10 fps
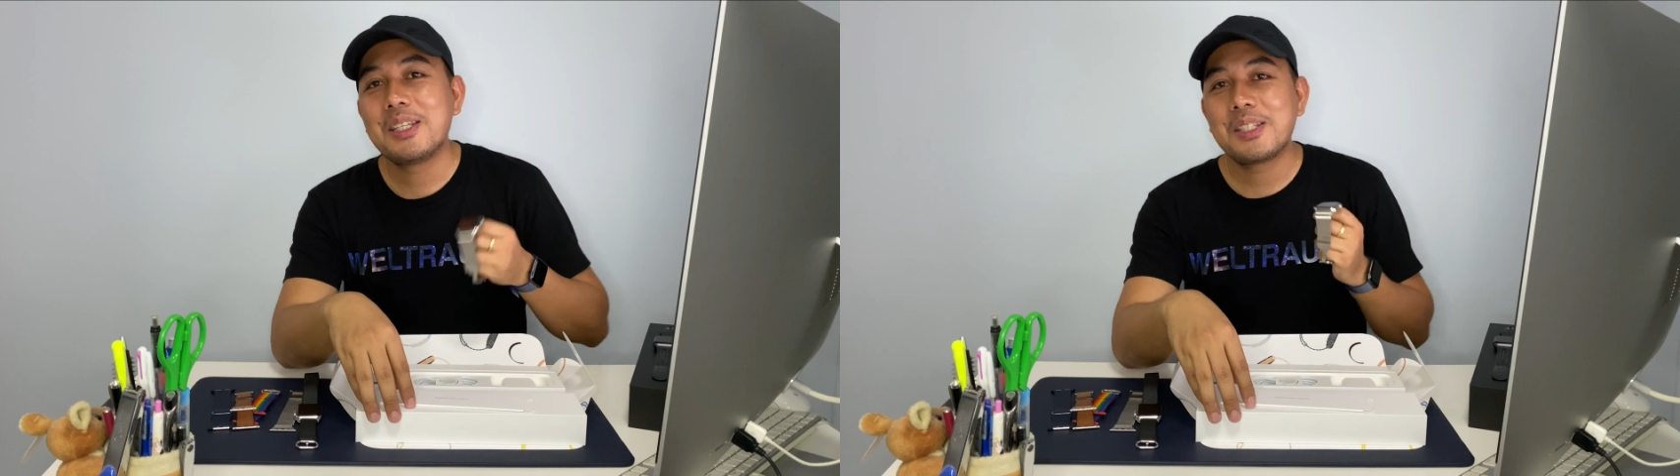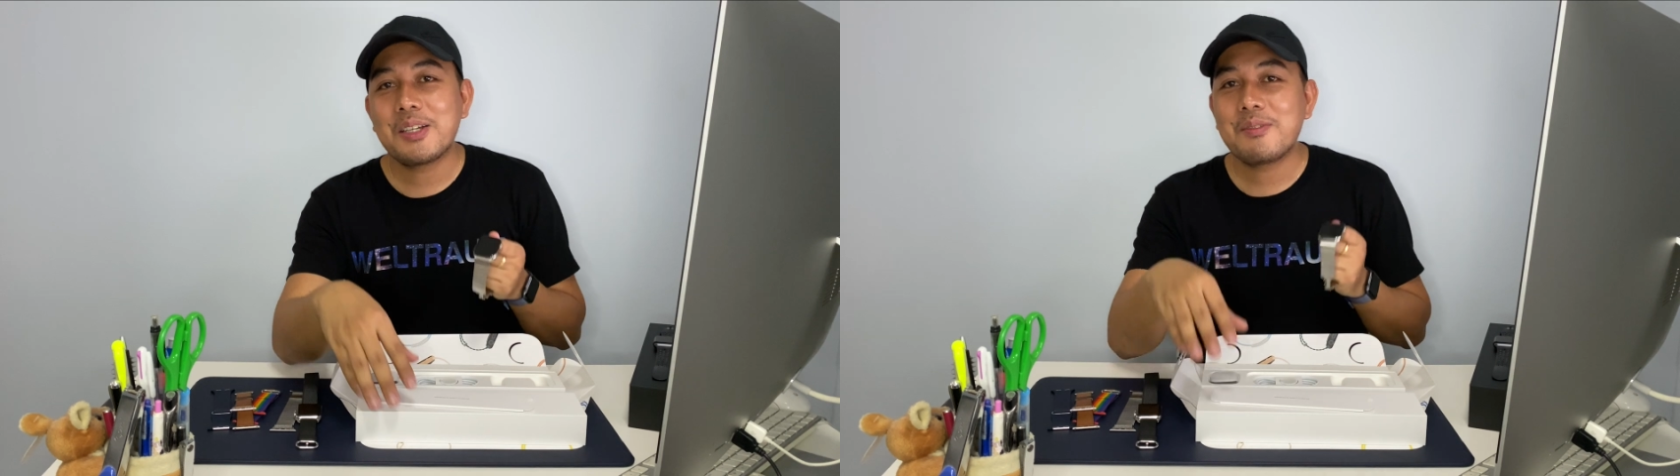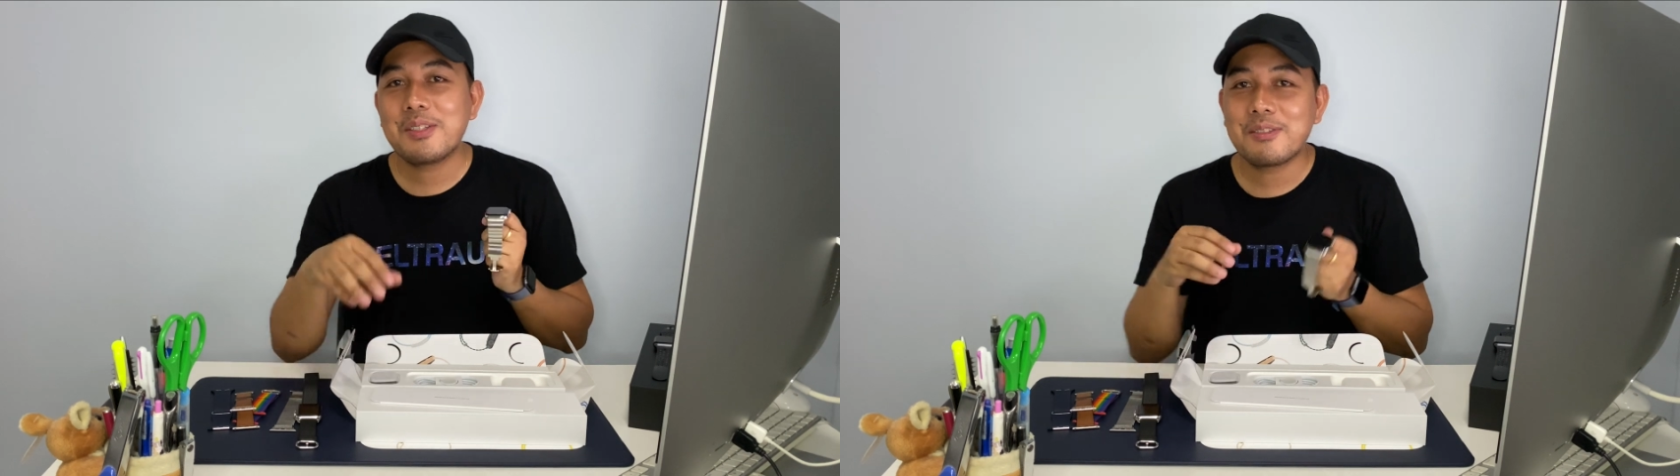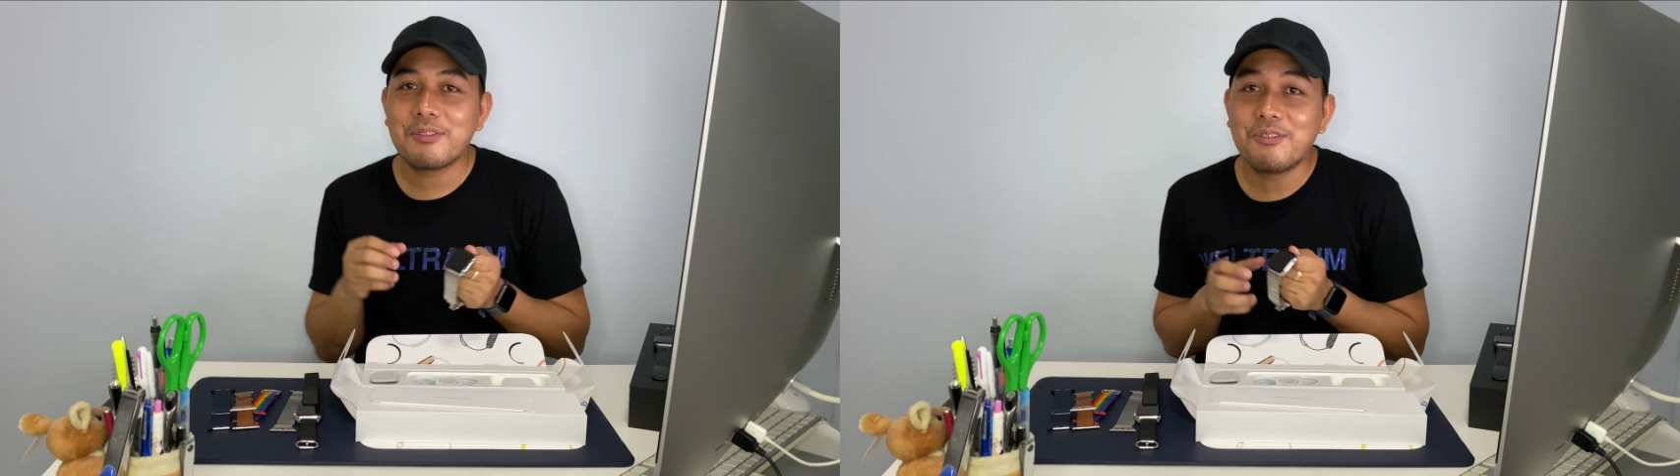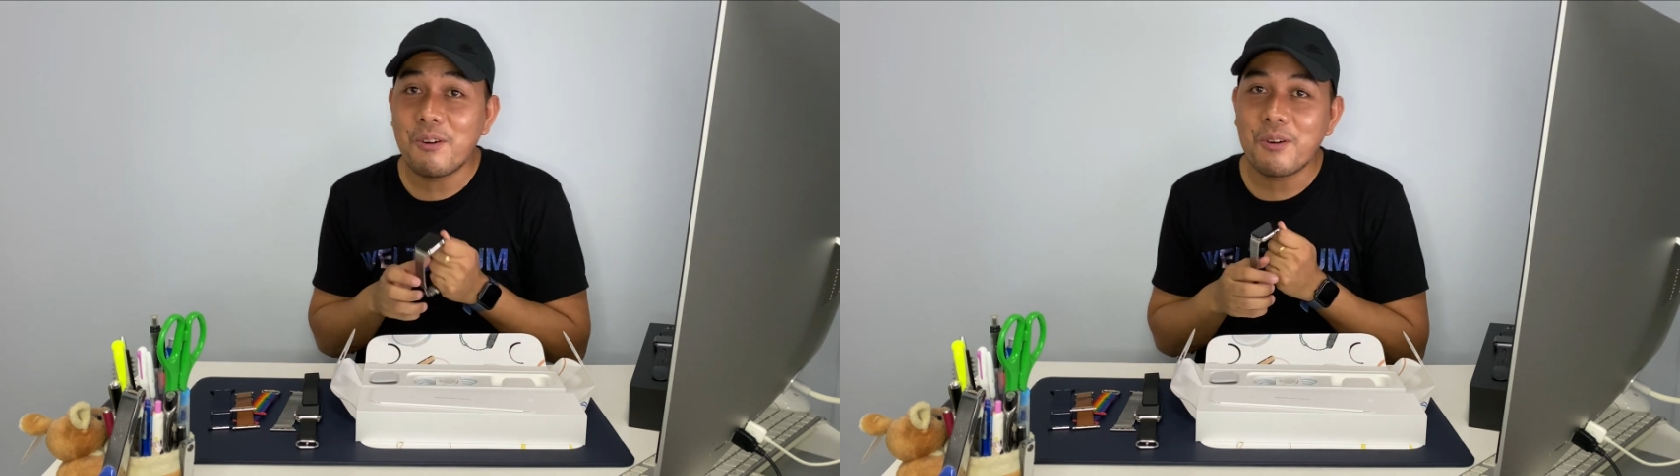Series
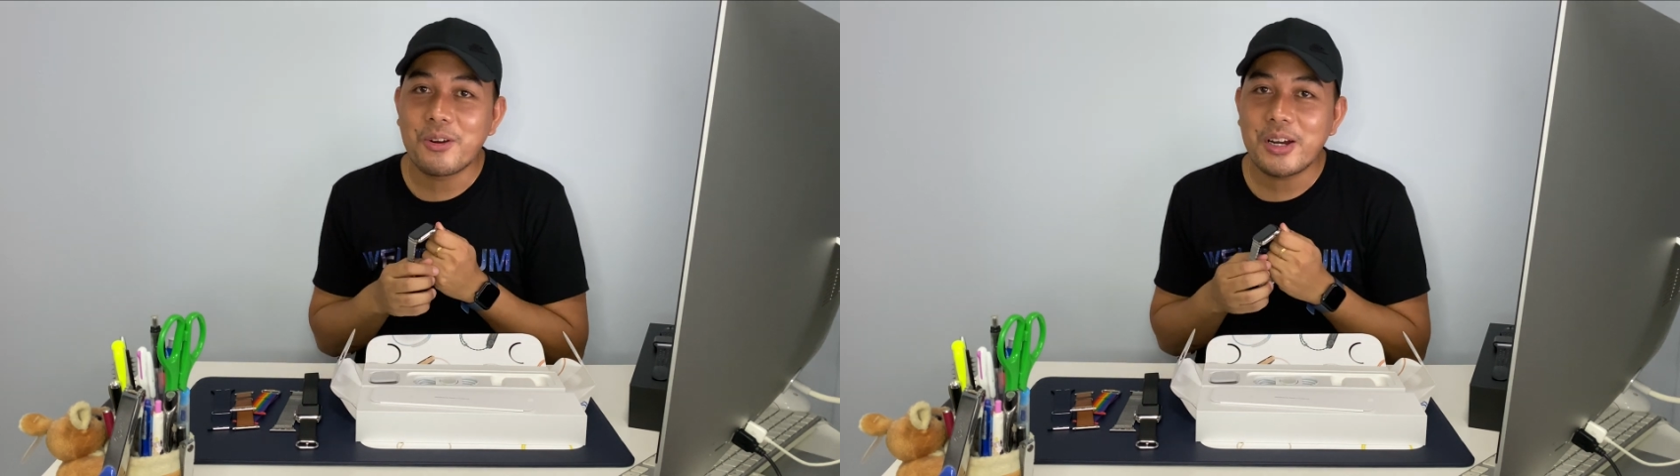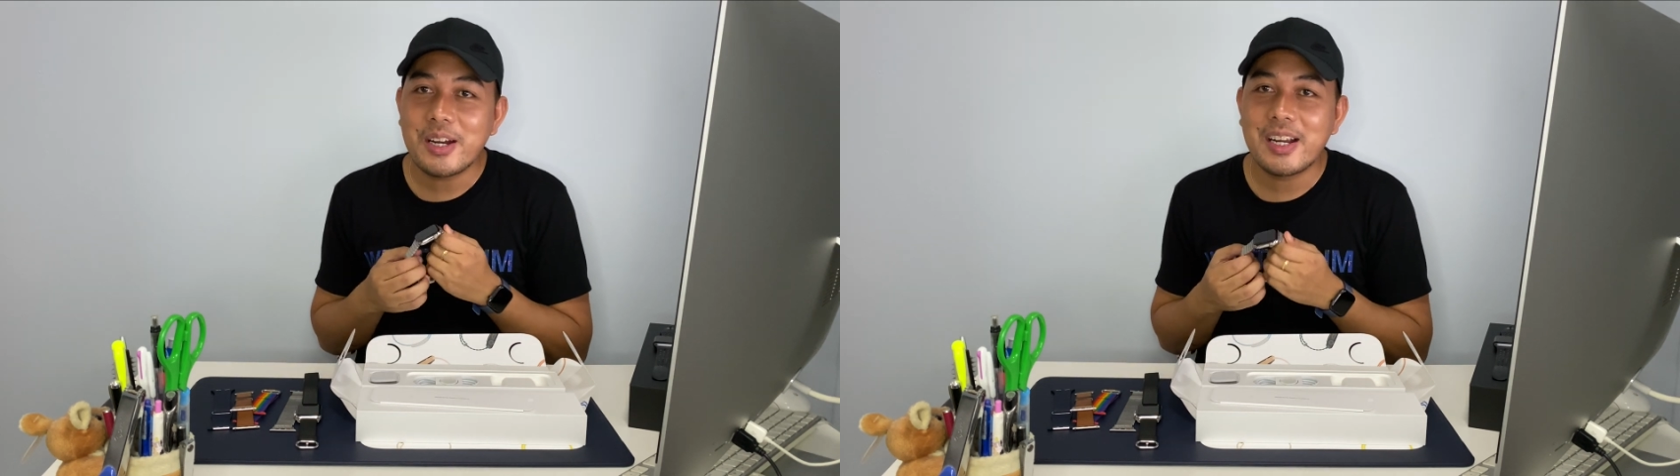4,